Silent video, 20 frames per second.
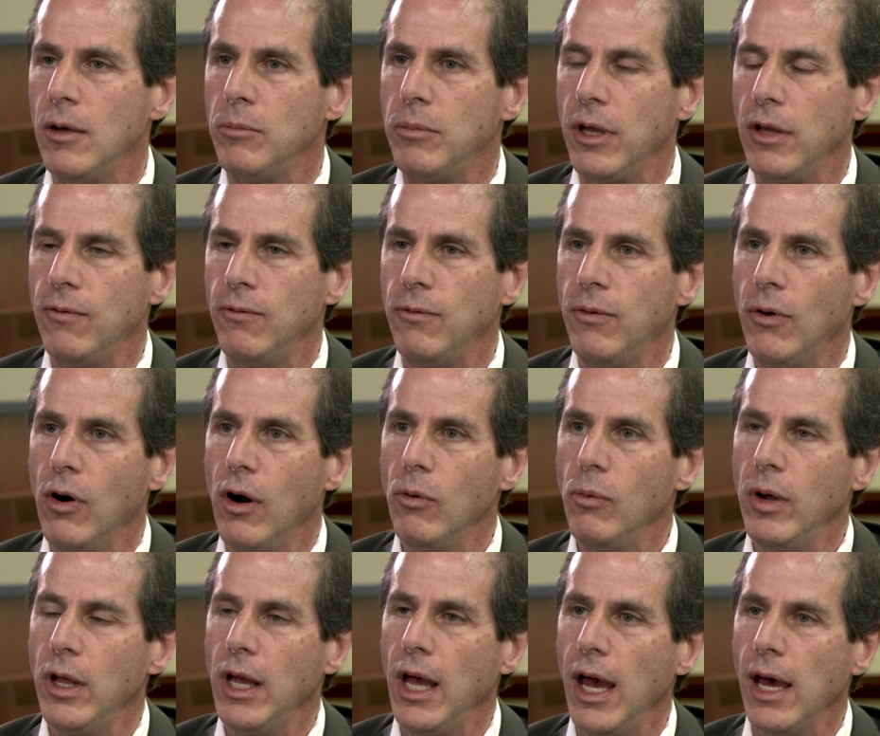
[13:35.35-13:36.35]
Before
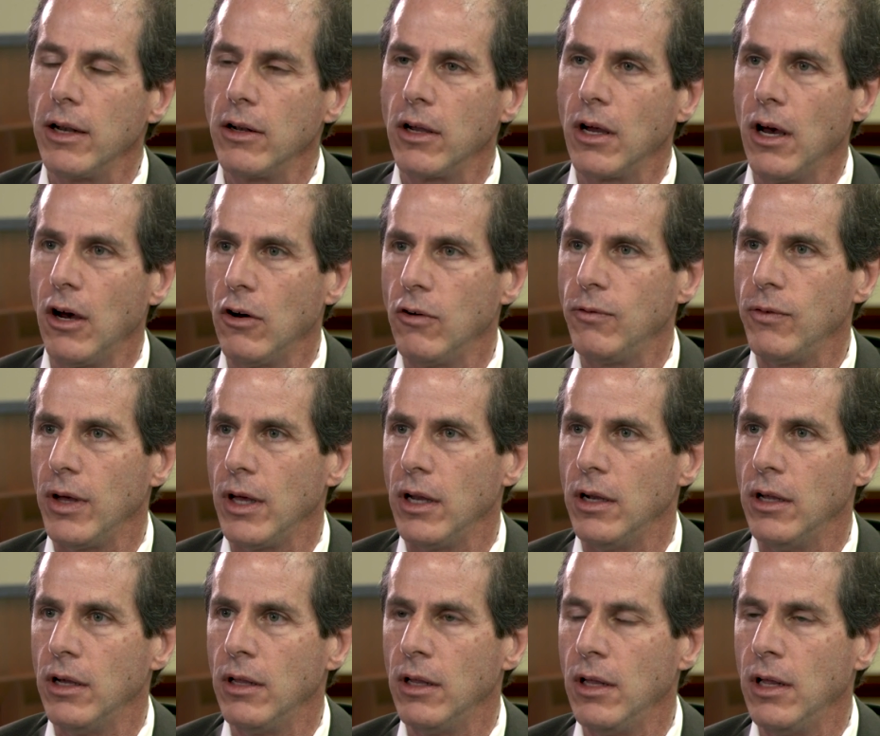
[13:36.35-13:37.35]
we had COVID,
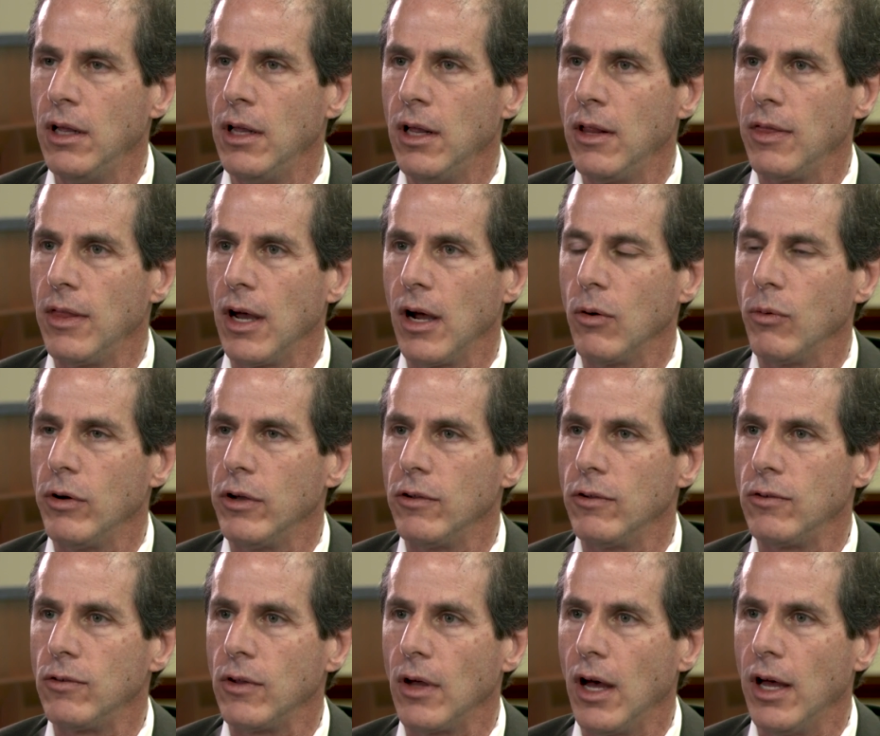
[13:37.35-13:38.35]
there
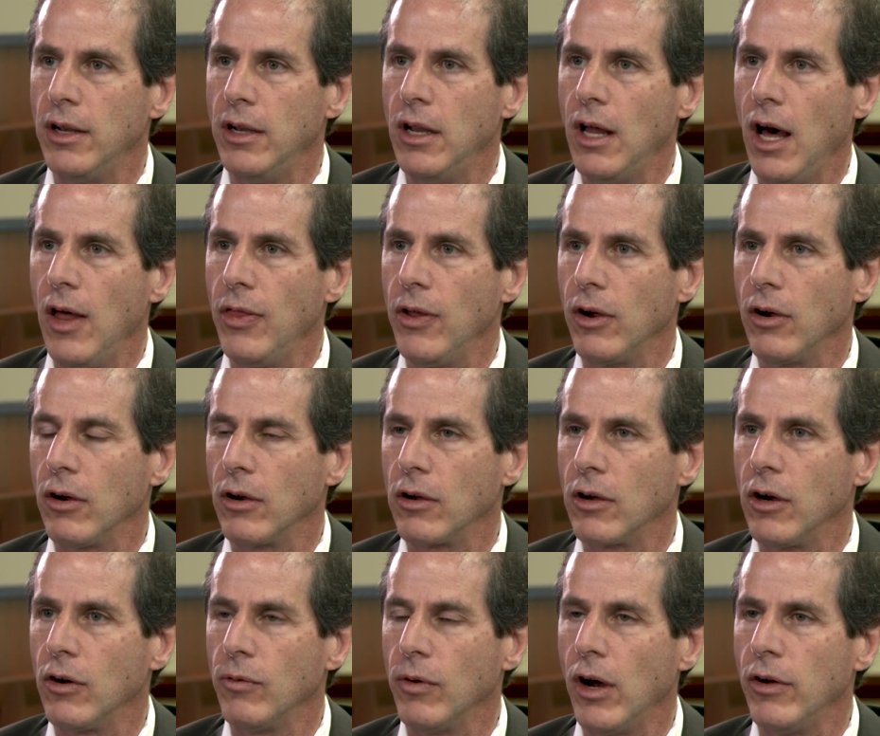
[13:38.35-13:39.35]
was another
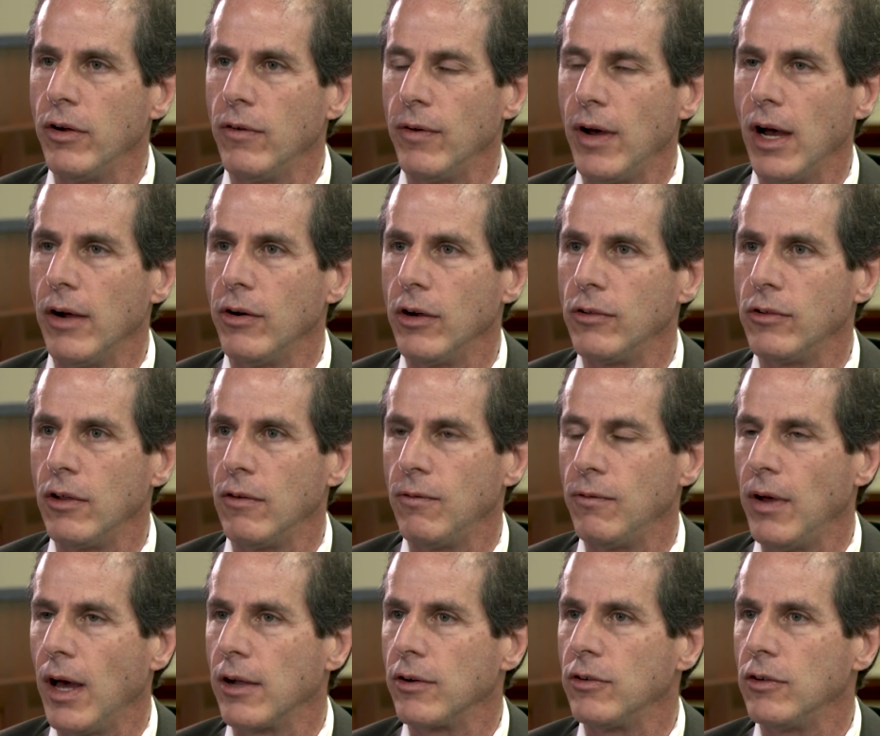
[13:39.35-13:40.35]
coronavirus
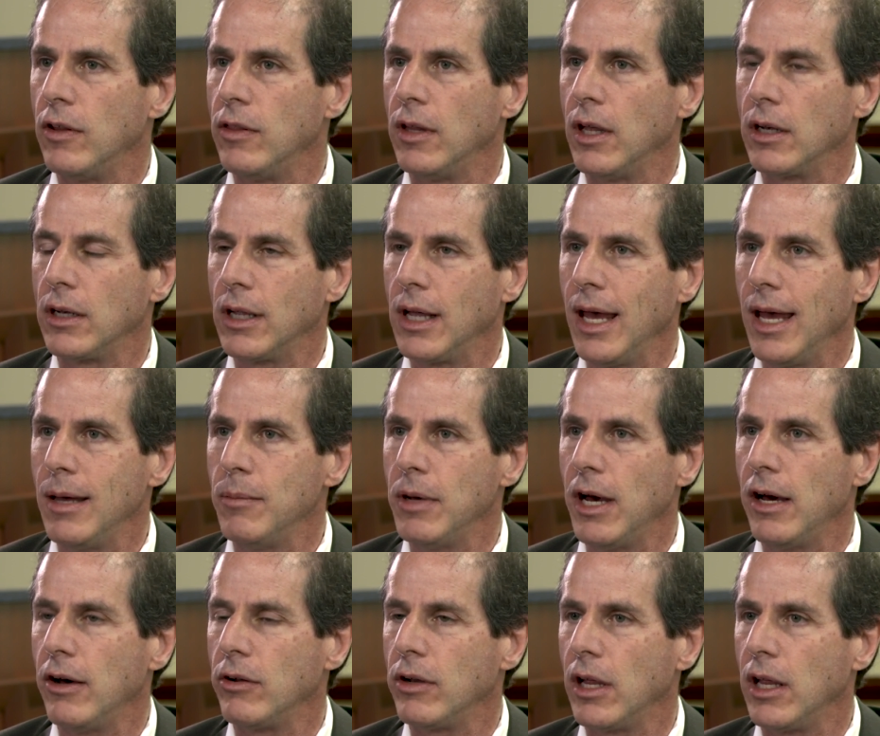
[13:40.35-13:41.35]
infection that came
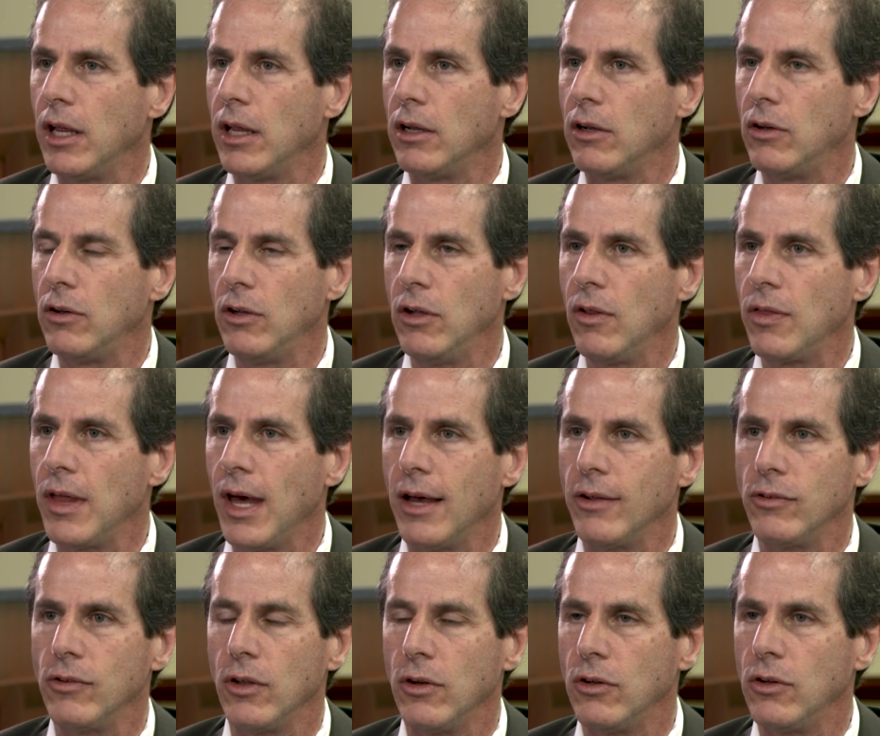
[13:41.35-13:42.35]
out in
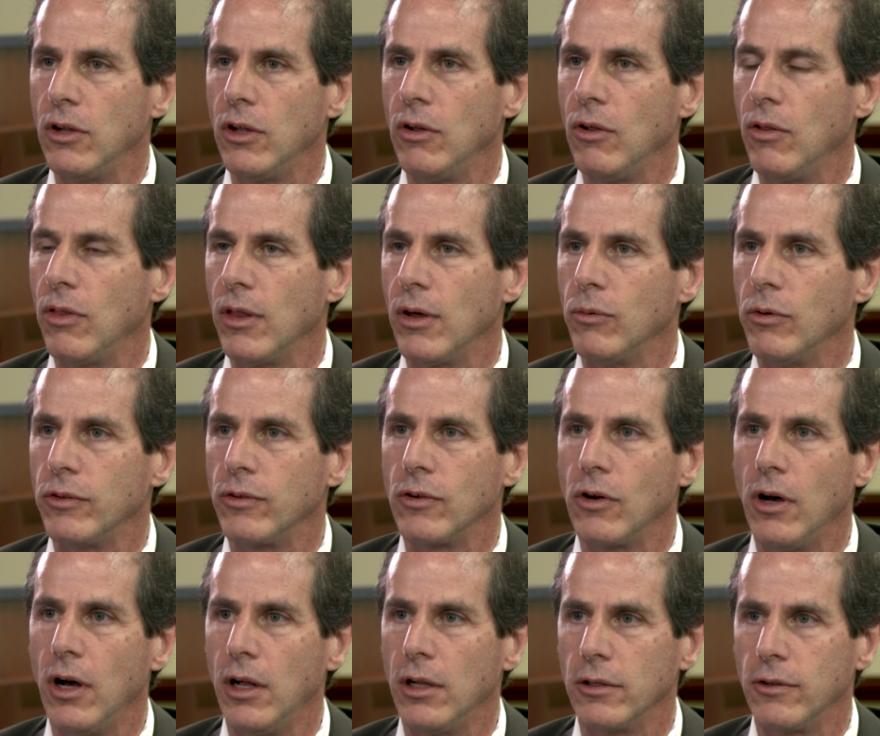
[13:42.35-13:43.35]
2002 that was
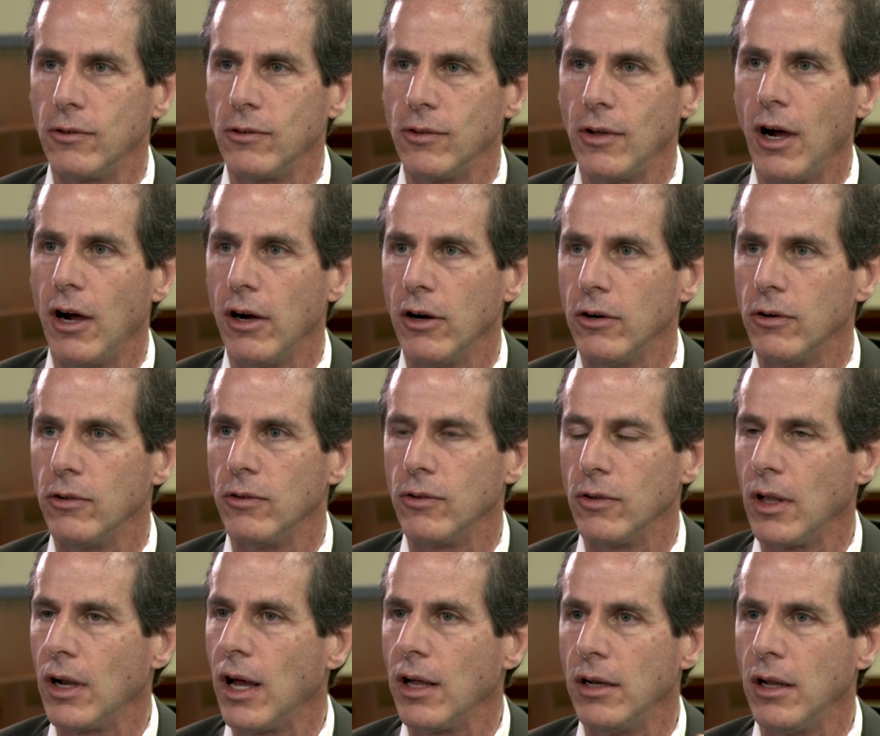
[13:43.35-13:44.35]
called SARS.
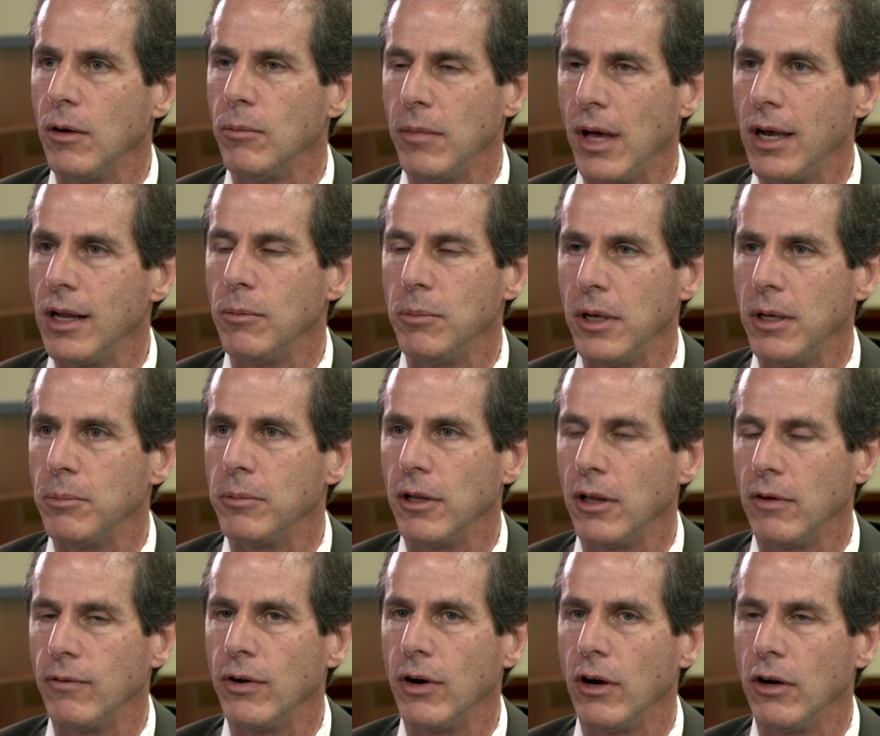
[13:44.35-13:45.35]
And I know many people
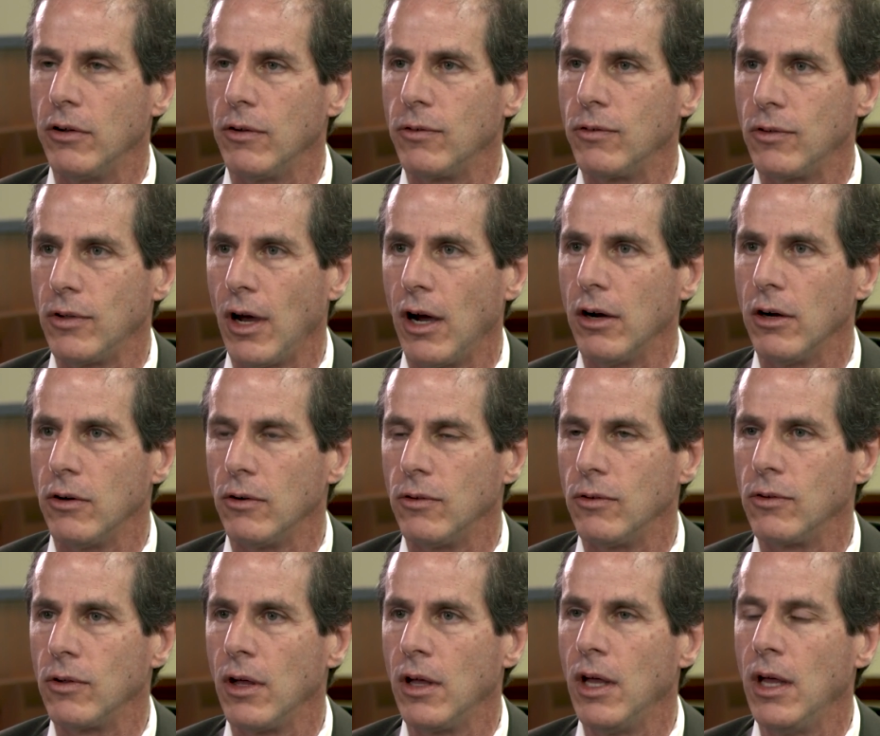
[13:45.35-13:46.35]
have heard of
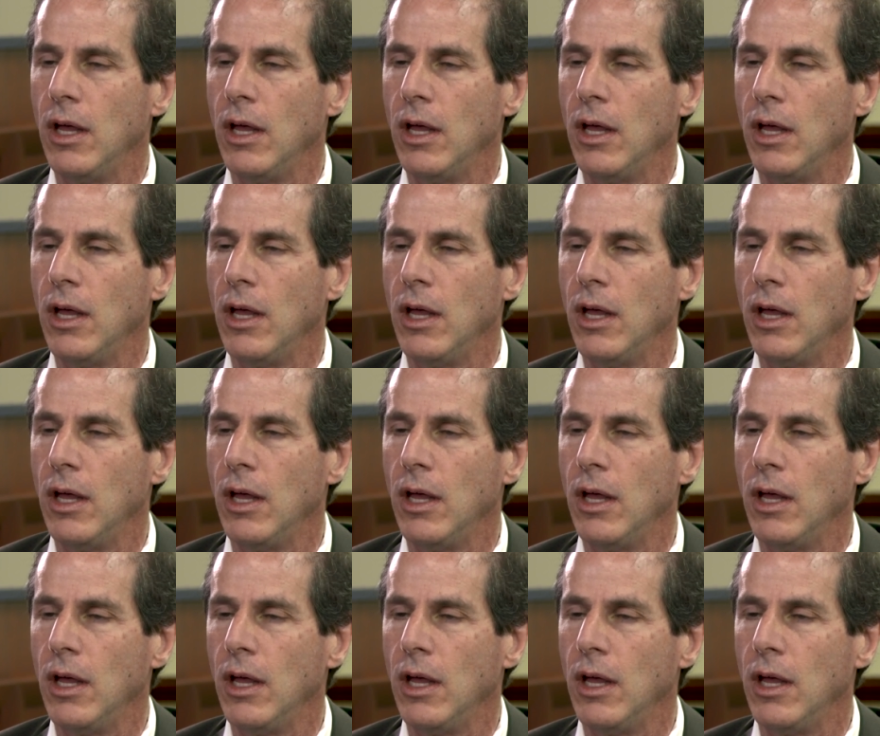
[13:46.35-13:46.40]
SARS.